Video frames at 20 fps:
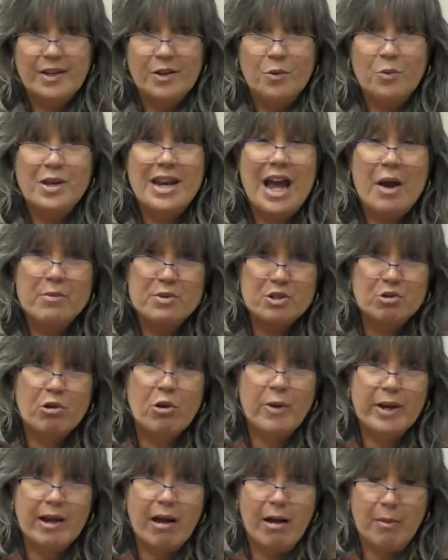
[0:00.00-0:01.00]
When I was
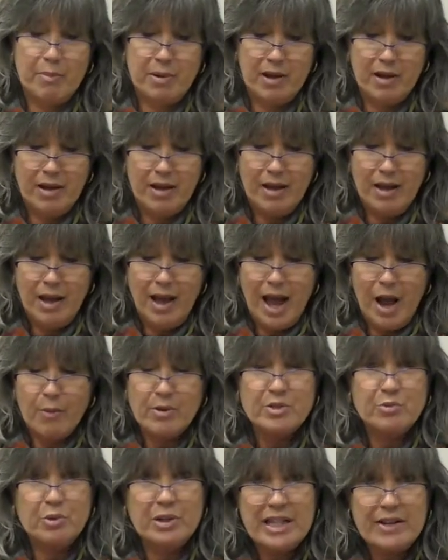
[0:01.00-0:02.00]
growing up, I
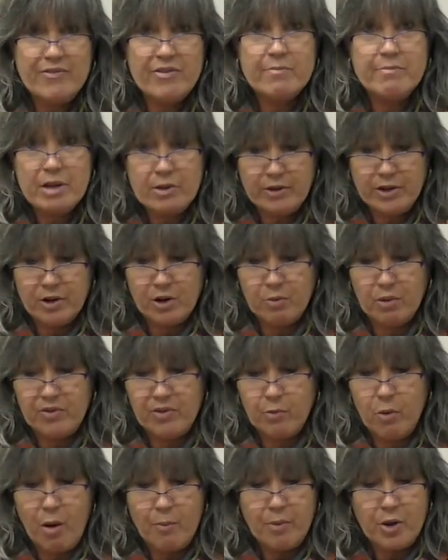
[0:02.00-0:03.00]
was really familiar with
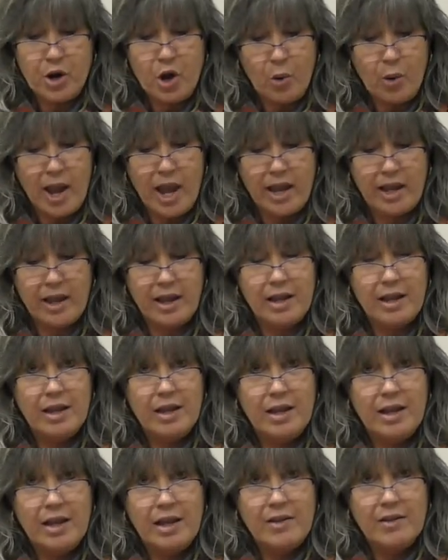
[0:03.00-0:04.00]
the Wampanoag.
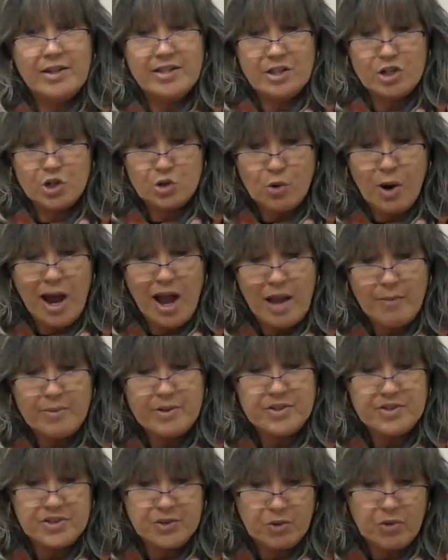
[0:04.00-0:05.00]
As the tribe
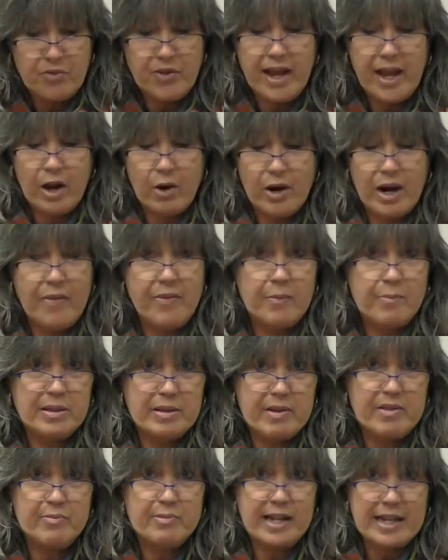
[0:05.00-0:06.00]
is still there, and at the
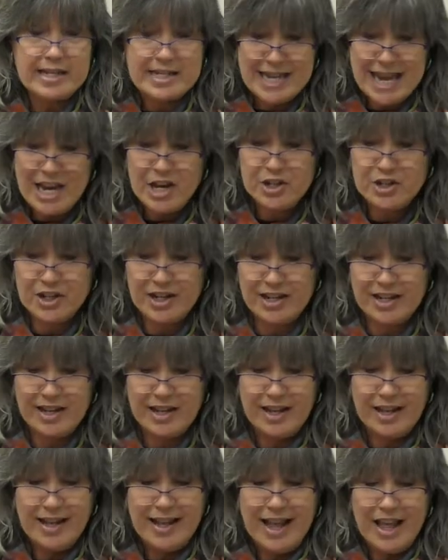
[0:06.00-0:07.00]
Plymouth Plantation,
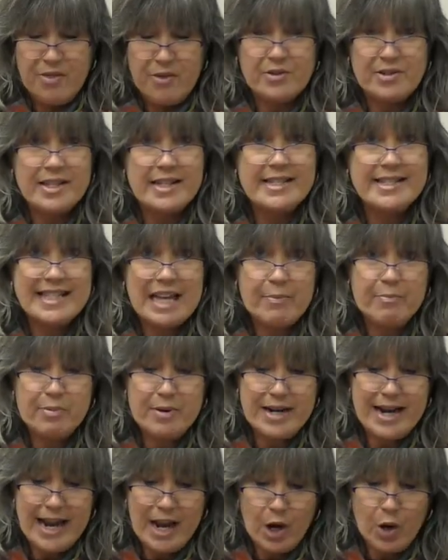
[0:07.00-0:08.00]
there's a
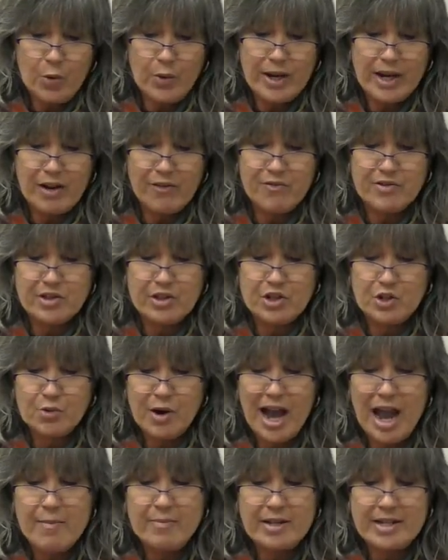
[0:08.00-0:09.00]
separate area for the
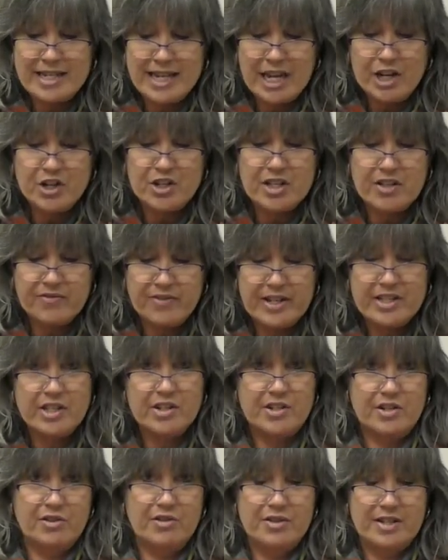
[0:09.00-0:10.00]
tribe to teach the
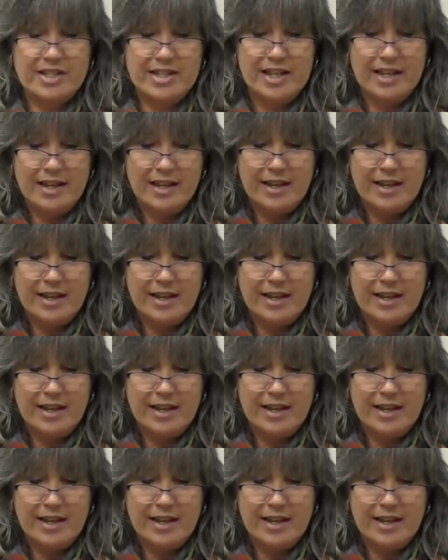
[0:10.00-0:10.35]
visitors.